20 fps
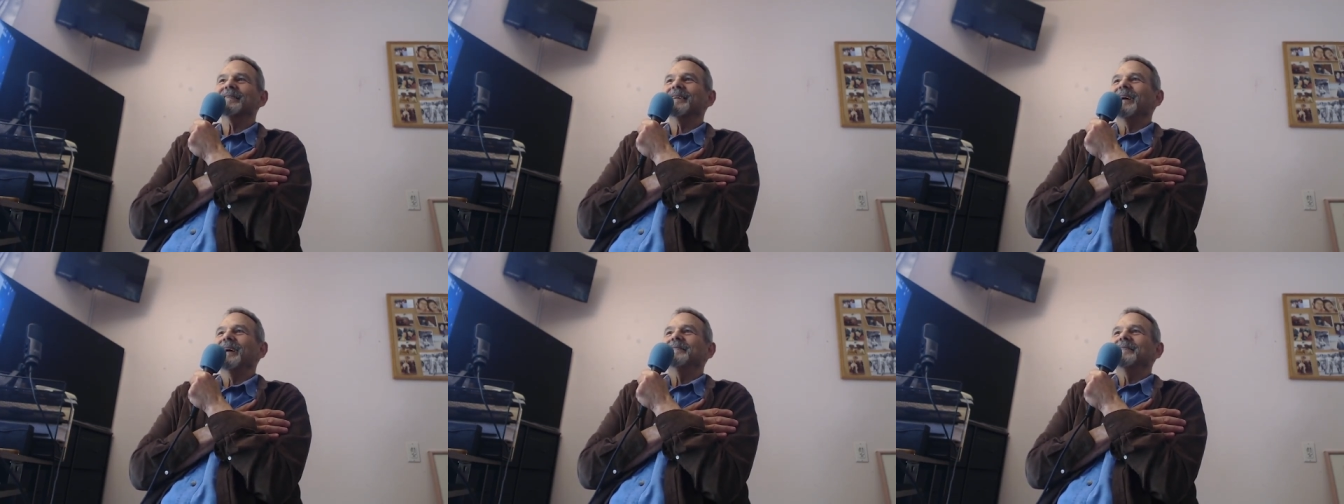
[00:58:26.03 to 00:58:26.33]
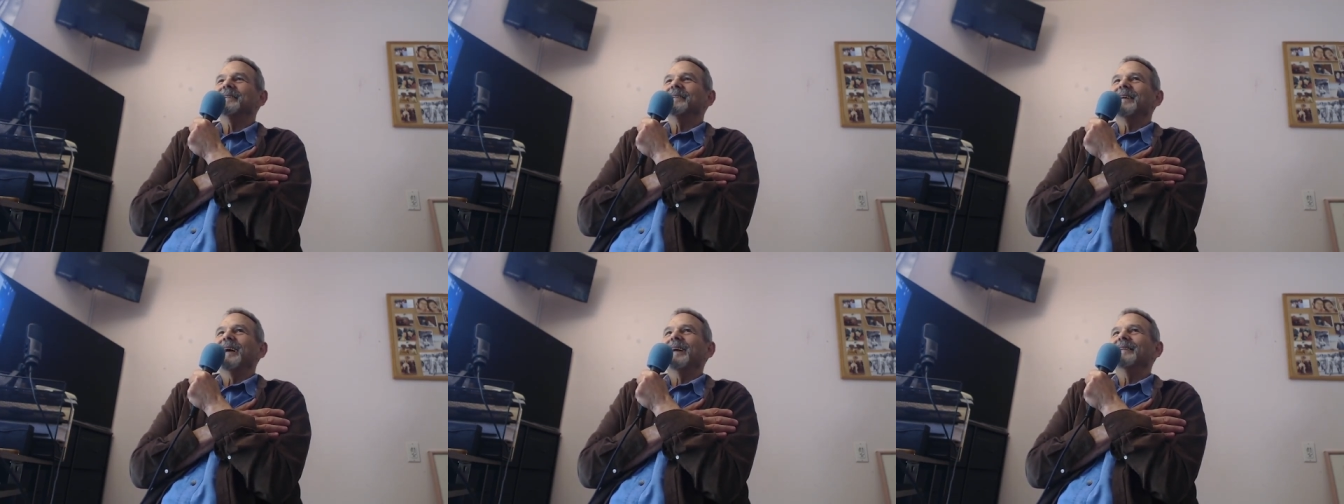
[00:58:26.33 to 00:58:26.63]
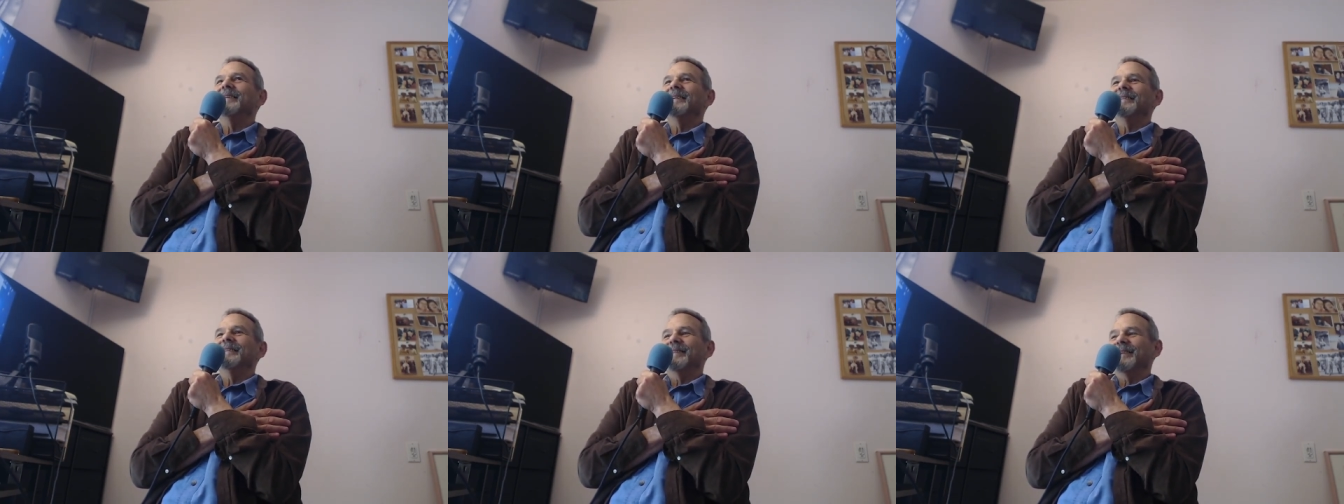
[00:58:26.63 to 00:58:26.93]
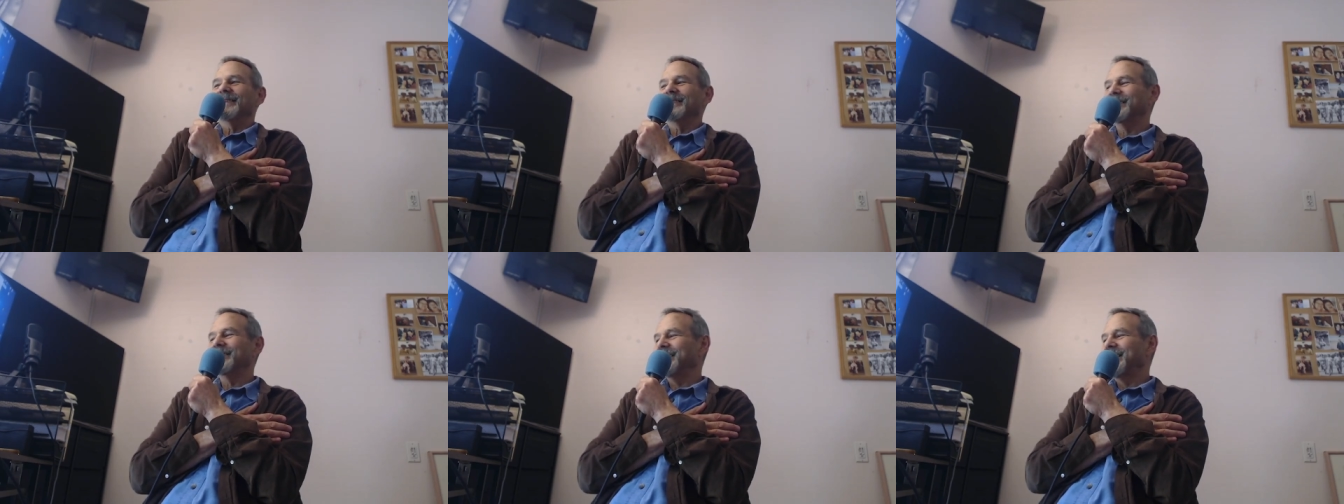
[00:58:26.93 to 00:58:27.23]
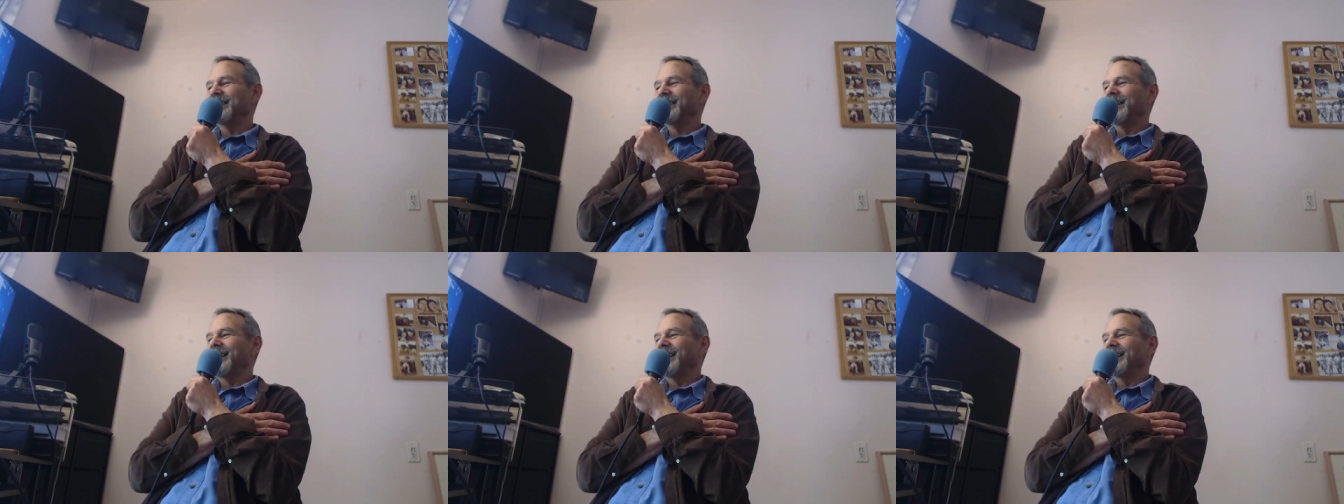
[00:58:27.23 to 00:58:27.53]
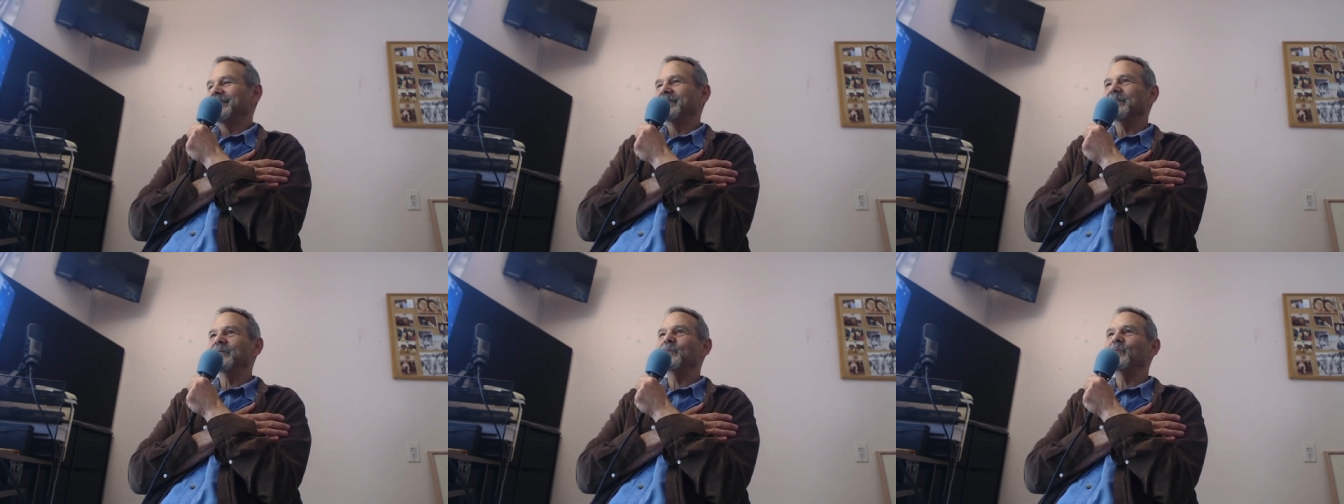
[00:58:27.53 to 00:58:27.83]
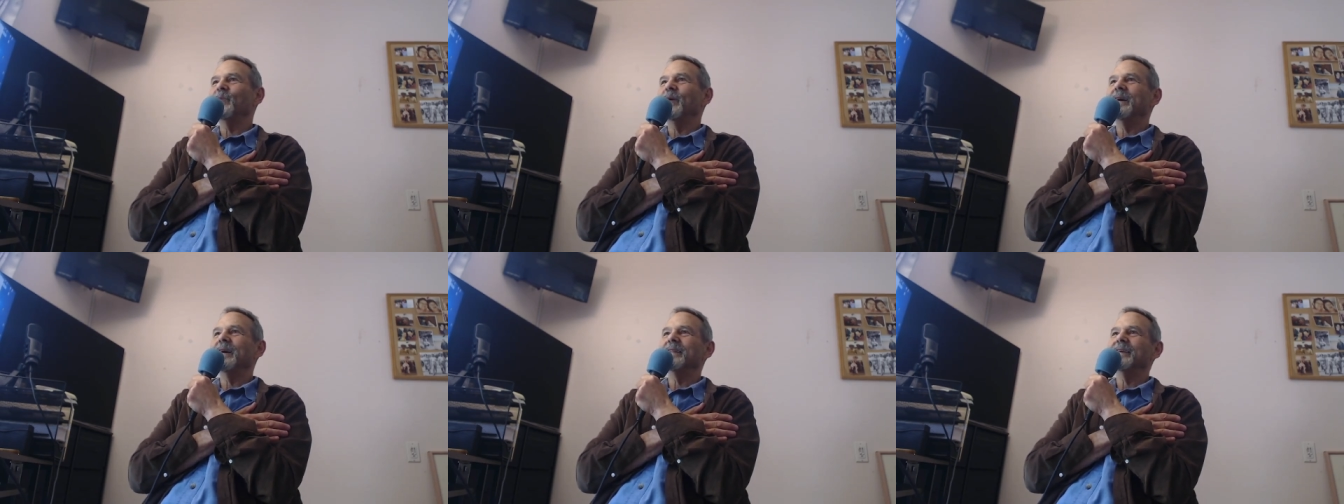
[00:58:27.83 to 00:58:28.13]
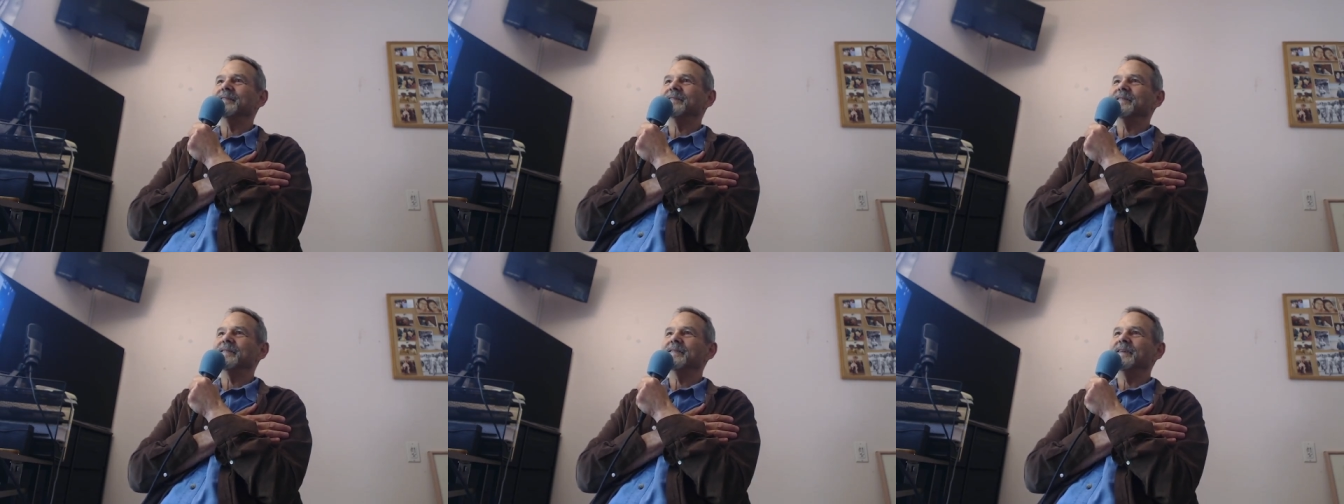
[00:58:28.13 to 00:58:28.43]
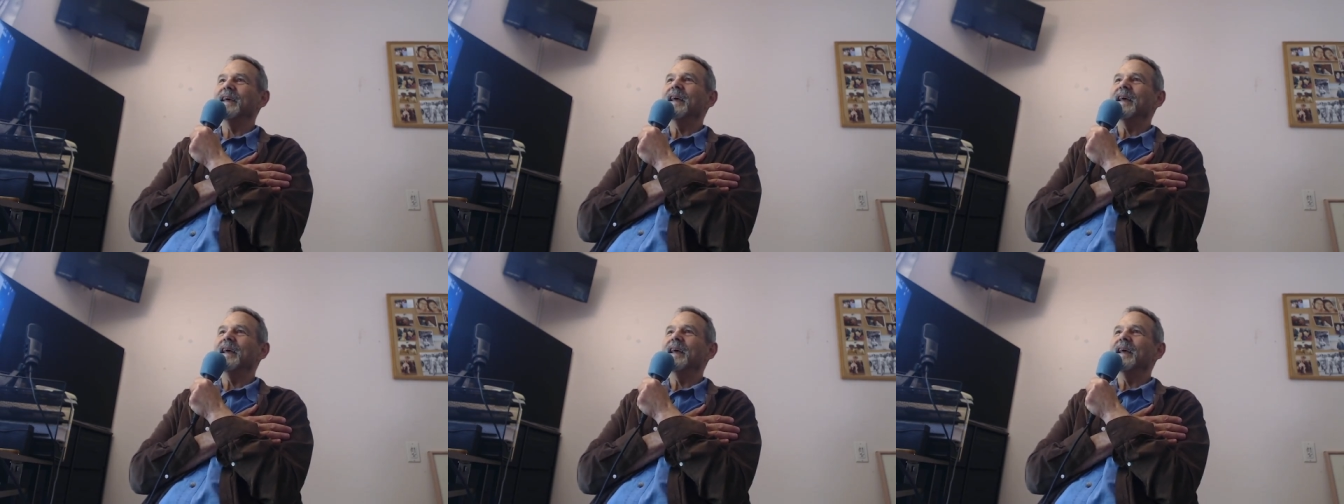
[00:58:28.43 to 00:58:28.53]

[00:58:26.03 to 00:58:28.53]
I don't know why that's.